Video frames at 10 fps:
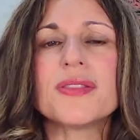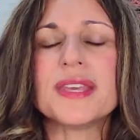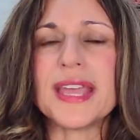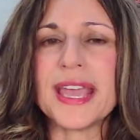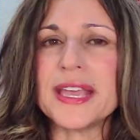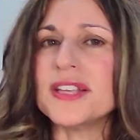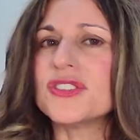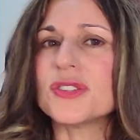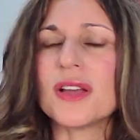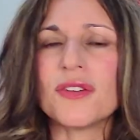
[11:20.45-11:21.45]
the
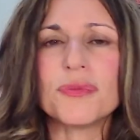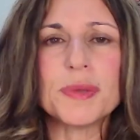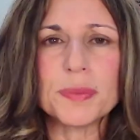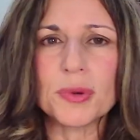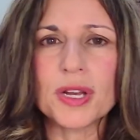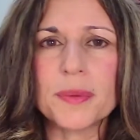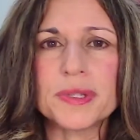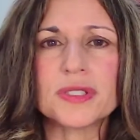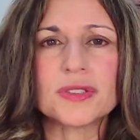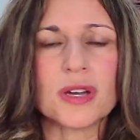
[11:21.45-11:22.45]
age of people
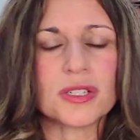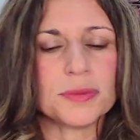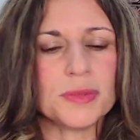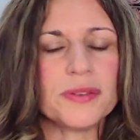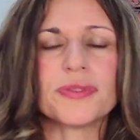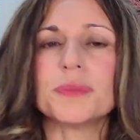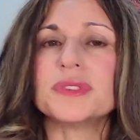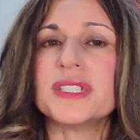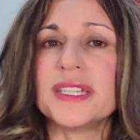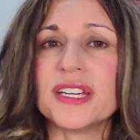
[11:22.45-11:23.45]
coming to talk to me, from
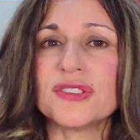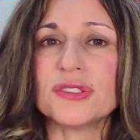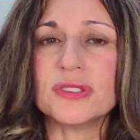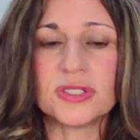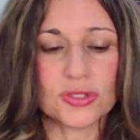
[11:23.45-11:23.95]
teenagers,